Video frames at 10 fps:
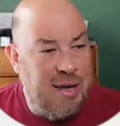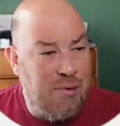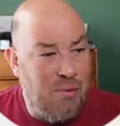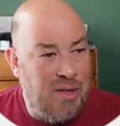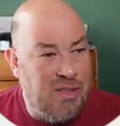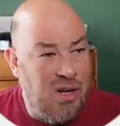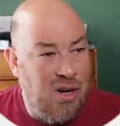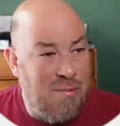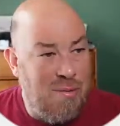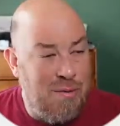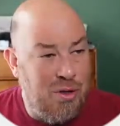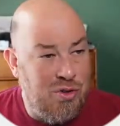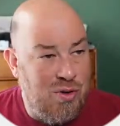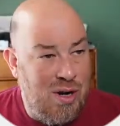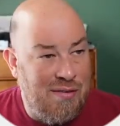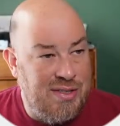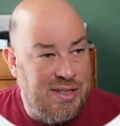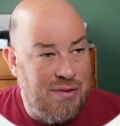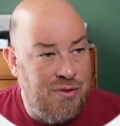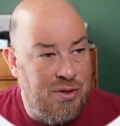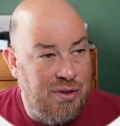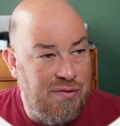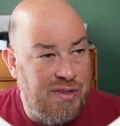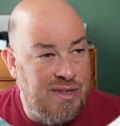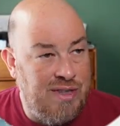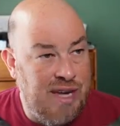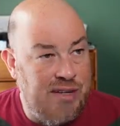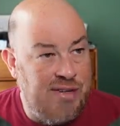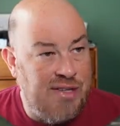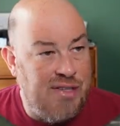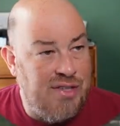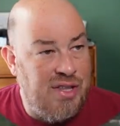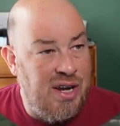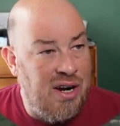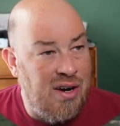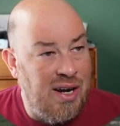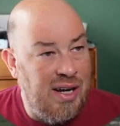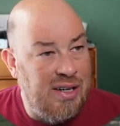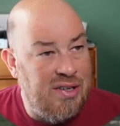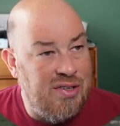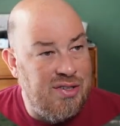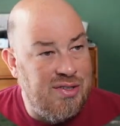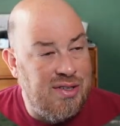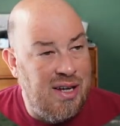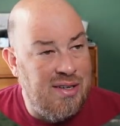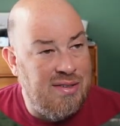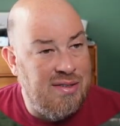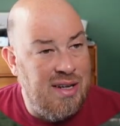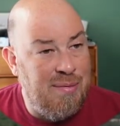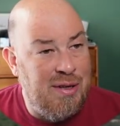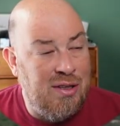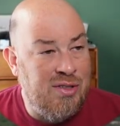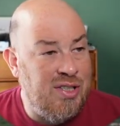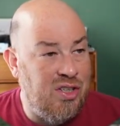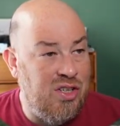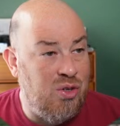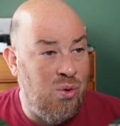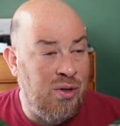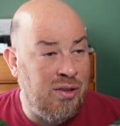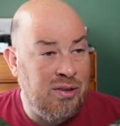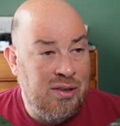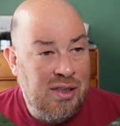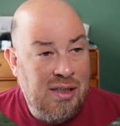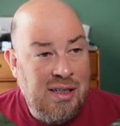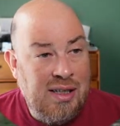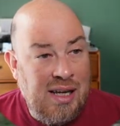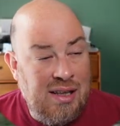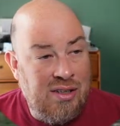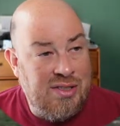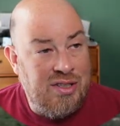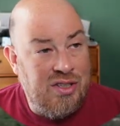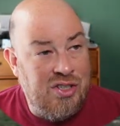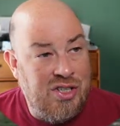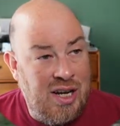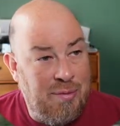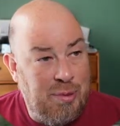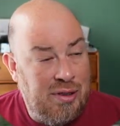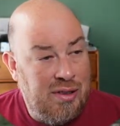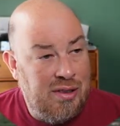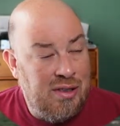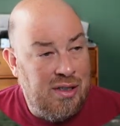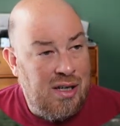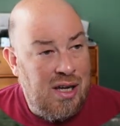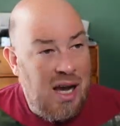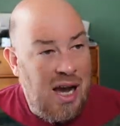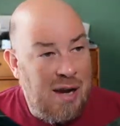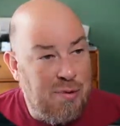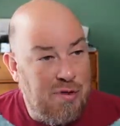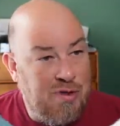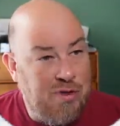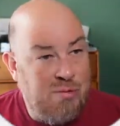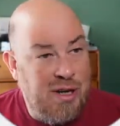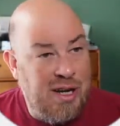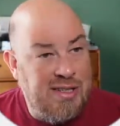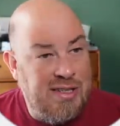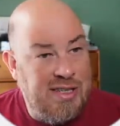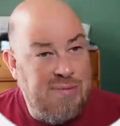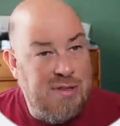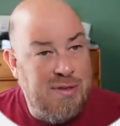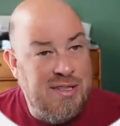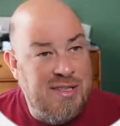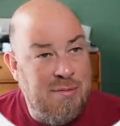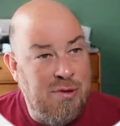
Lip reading: rent a car and maybe go drive to see if you could visit that, or is it just there and just kind of? It looks in good order. It looks in good shape. I presume because it seems to be similar